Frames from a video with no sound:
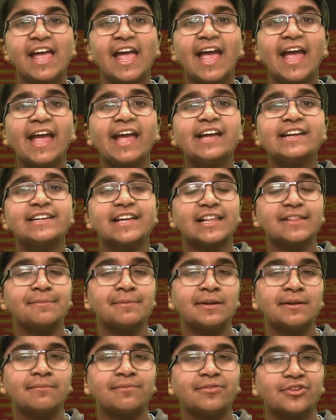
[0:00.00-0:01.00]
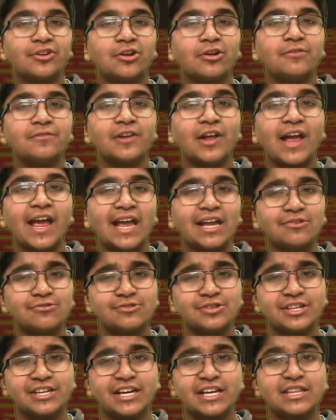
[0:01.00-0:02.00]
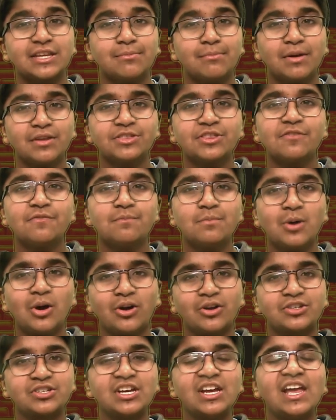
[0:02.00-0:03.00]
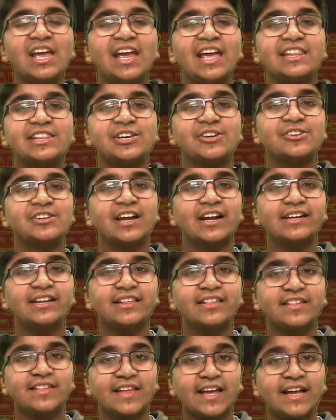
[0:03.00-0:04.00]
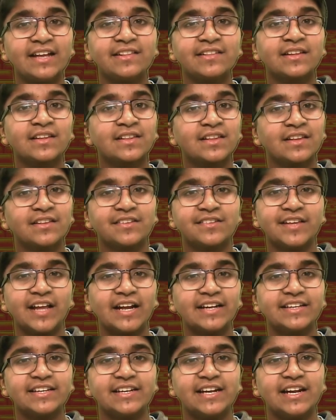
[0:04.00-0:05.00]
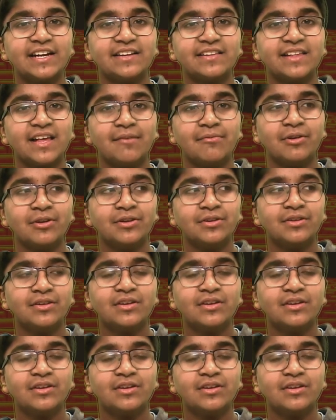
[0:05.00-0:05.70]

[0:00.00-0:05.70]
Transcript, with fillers: and has been observed annually in the month of March in the United States since 1987.